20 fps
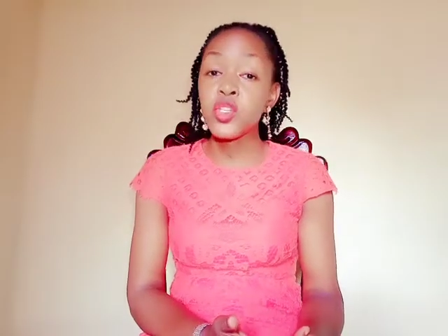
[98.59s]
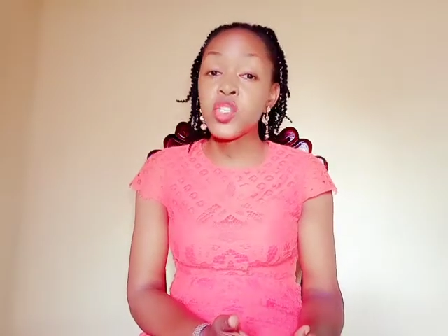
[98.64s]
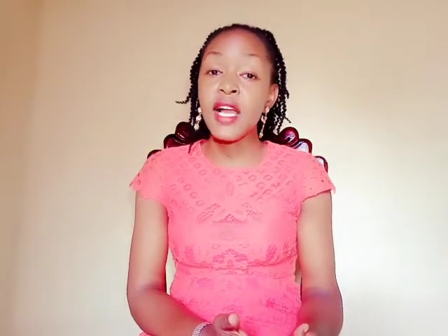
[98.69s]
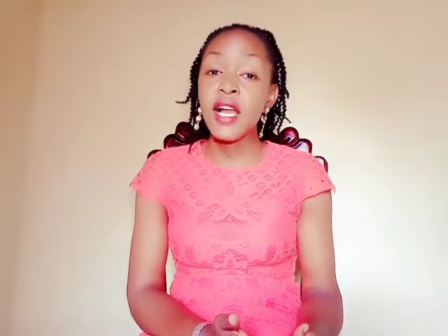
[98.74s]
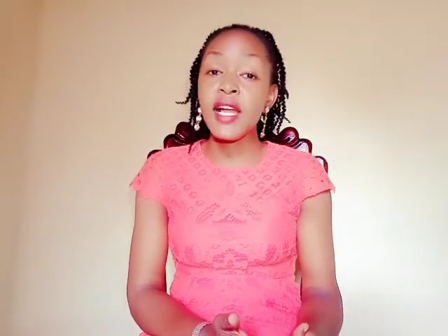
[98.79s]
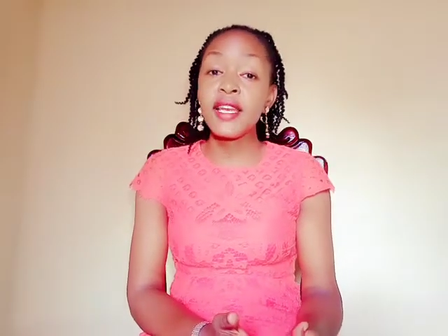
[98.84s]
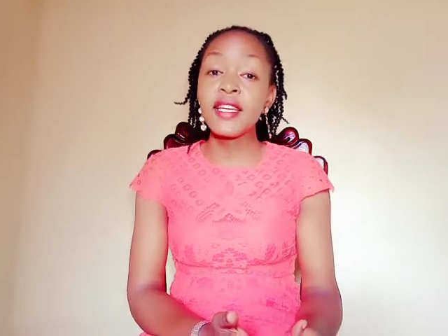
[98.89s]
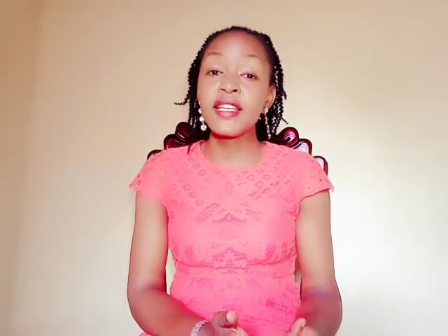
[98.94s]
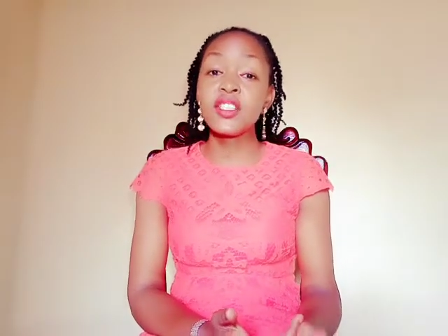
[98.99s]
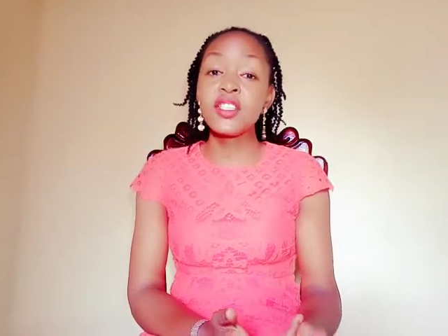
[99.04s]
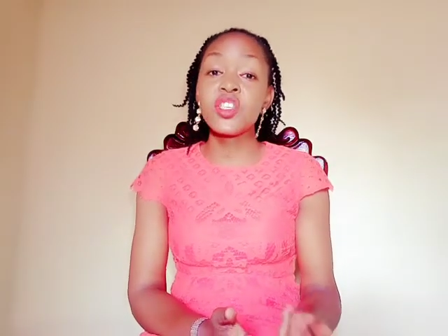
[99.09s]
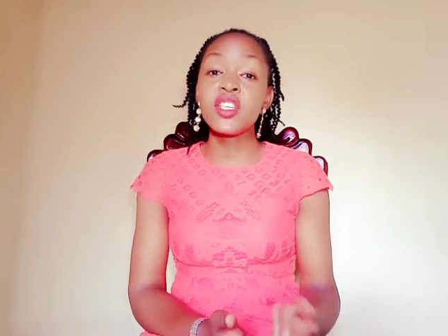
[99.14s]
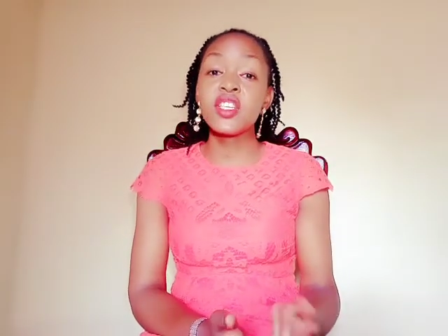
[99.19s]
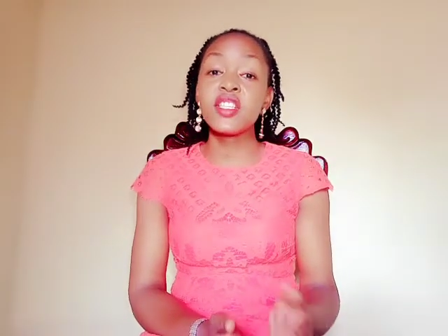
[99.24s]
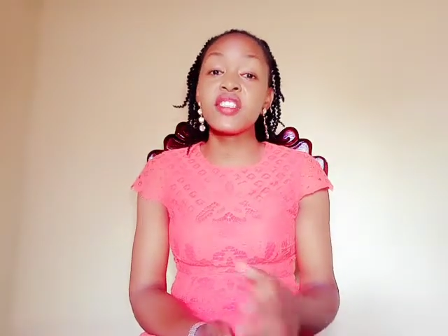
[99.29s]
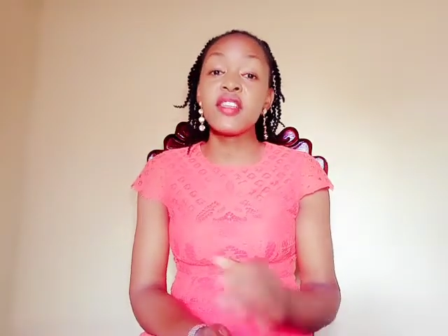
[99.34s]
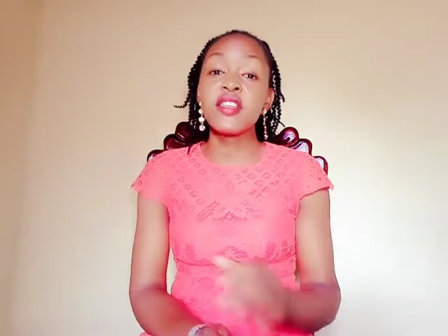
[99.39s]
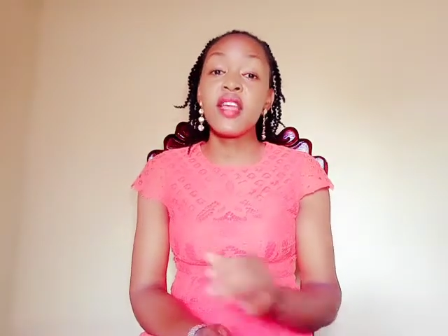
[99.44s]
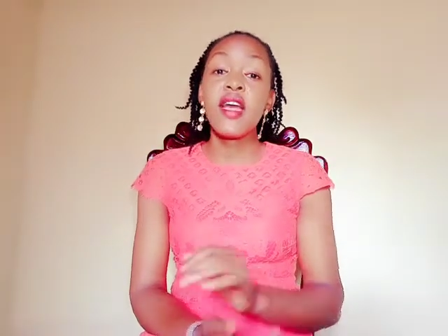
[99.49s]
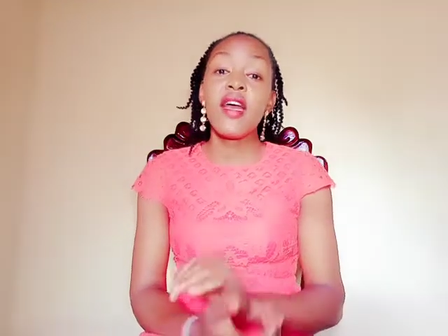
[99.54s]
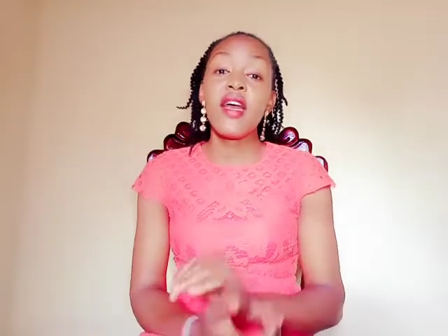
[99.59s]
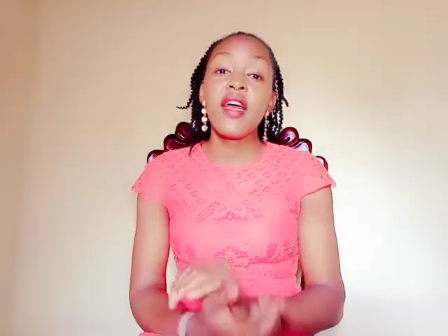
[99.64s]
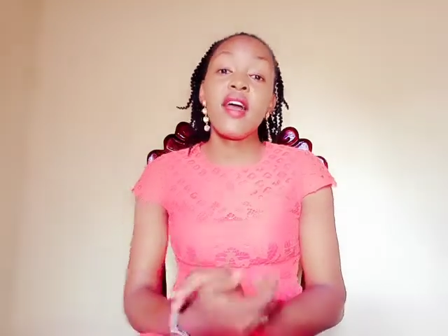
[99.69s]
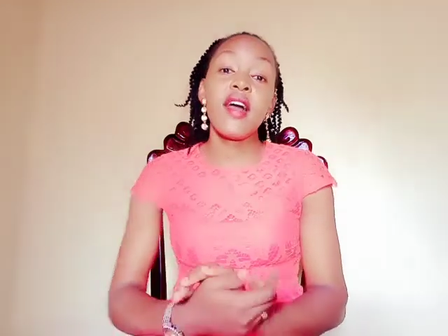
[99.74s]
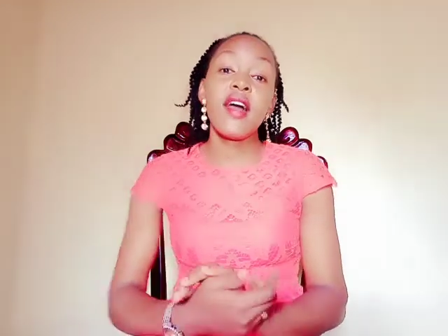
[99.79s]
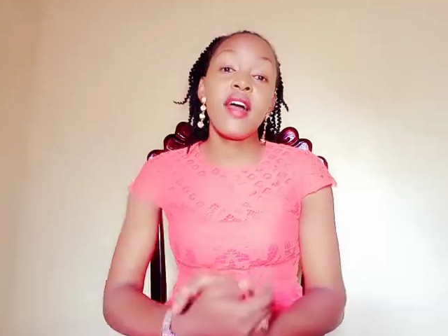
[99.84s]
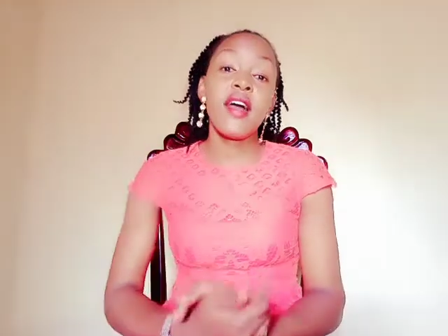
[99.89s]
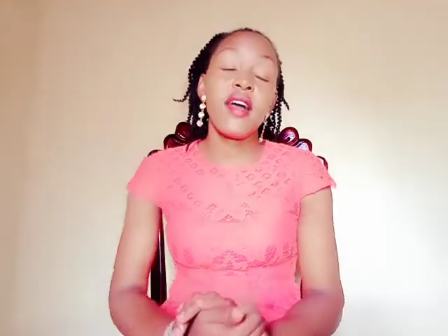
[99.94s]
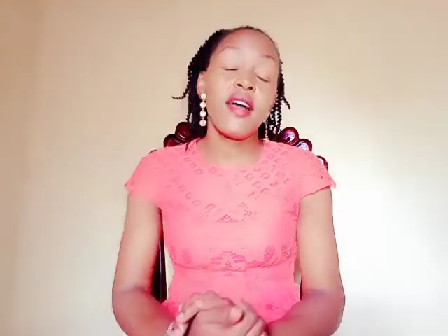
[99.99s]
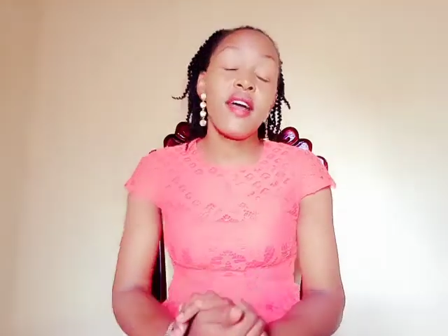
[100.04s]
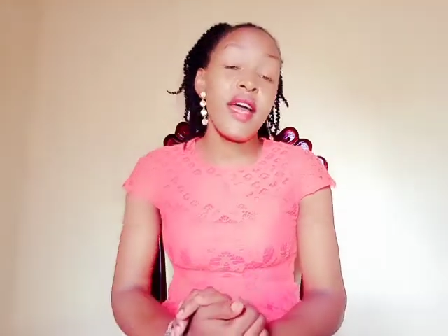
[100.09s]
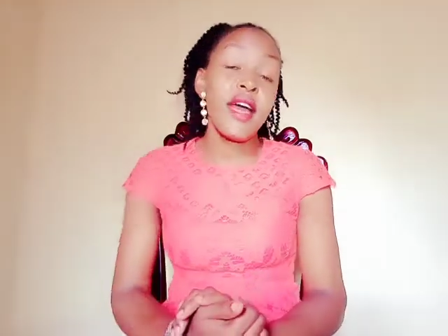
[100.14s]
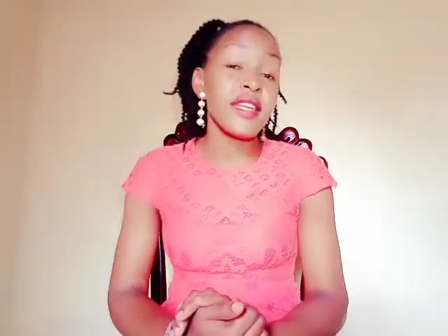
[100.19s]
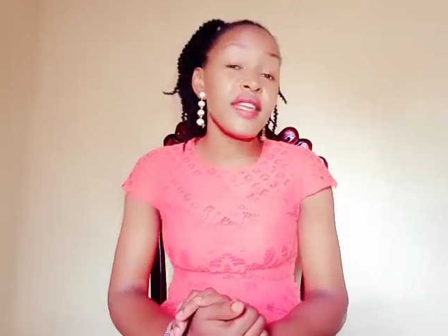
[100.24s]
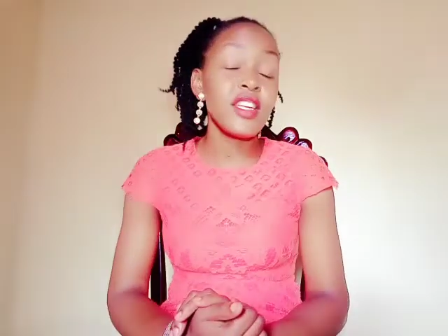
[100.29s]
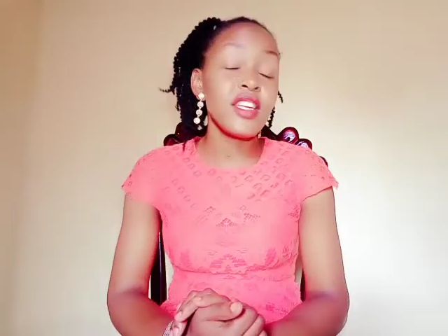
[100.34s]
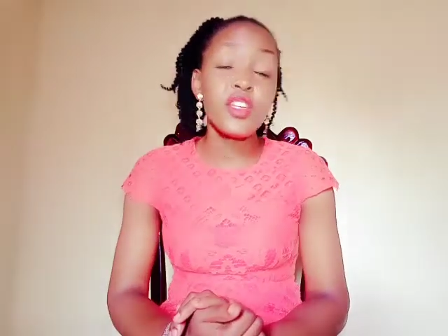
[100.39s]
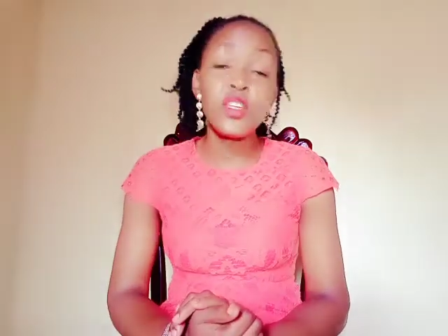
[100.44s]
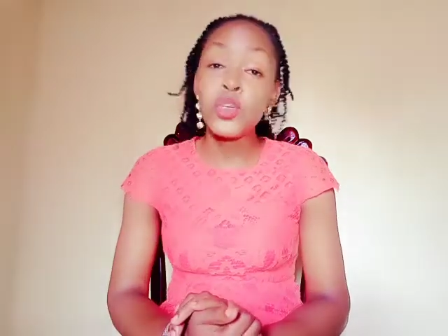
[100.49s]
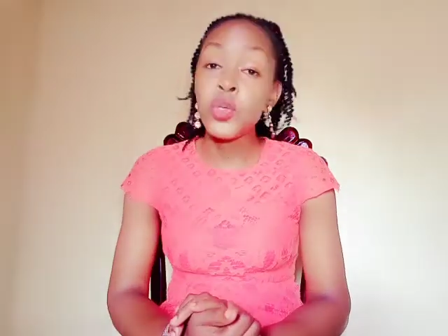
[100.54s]
challenges. I
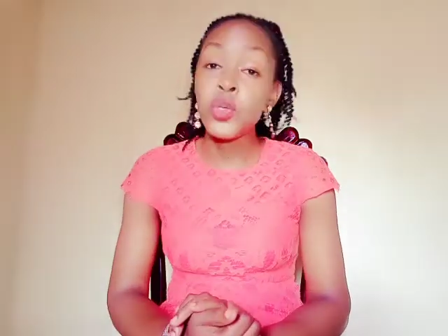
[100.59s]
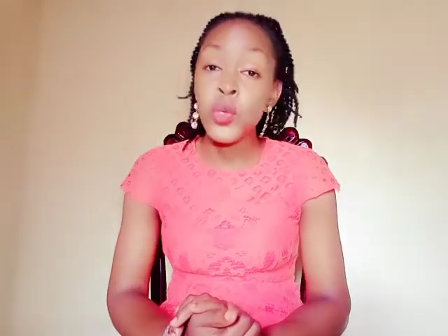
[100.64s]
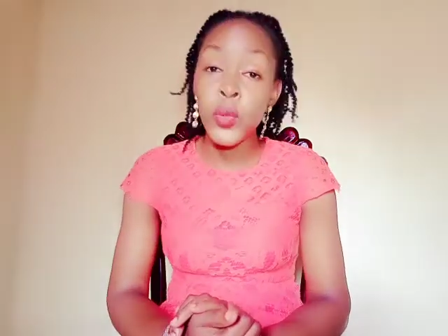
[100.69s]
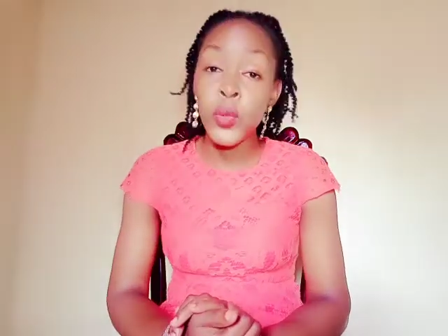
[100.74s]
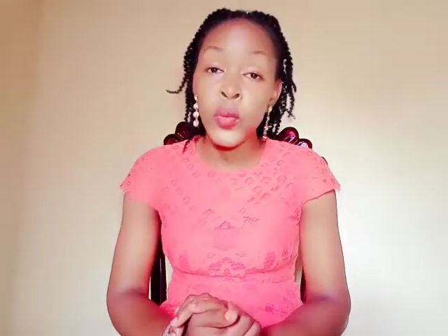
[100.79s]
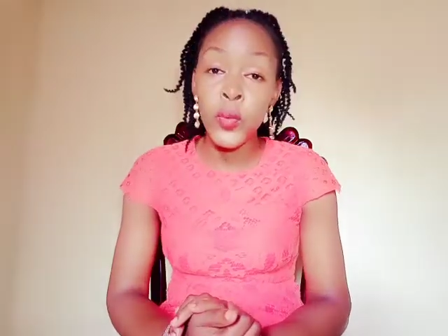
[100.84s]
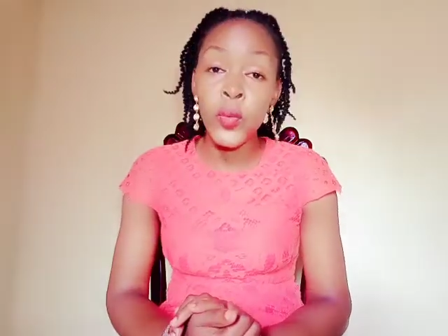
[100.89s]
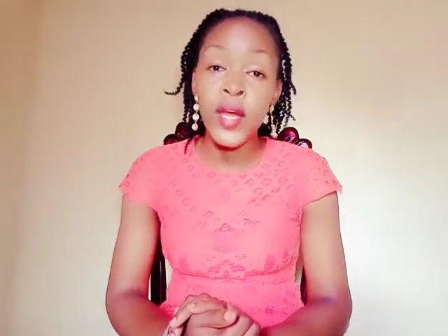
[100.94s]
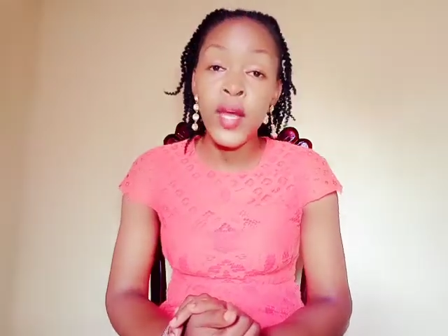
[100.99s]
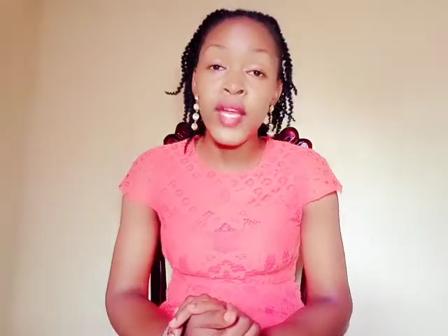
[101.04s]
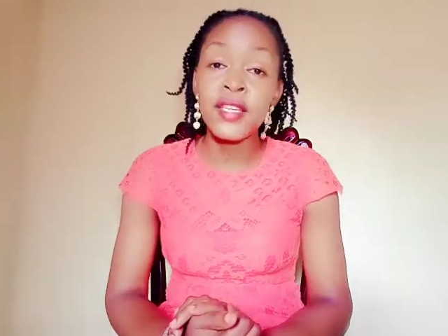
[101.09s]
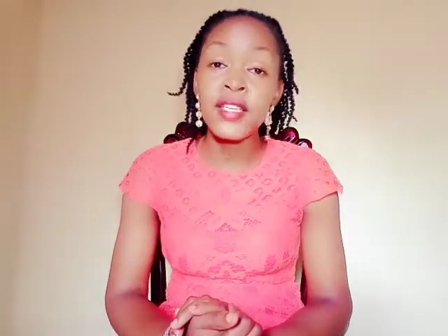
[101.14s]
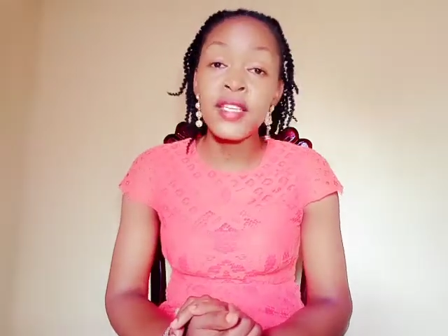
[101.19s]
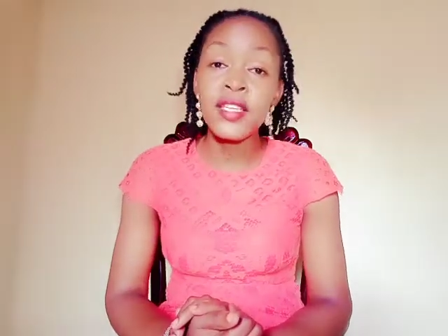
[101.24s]
didn't know.